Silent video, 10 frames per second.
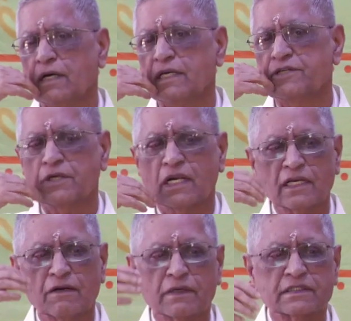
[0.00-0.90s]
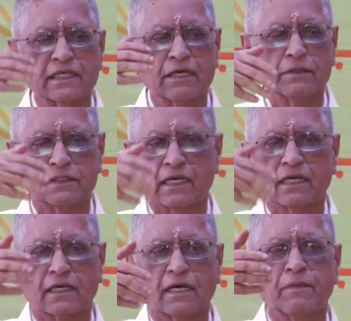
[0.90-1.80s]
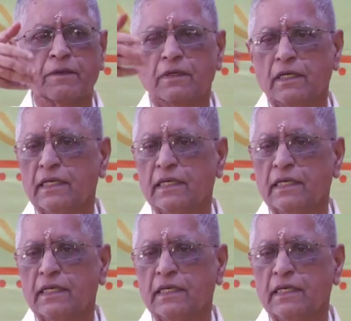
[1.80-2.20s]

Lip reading: historical works that are coming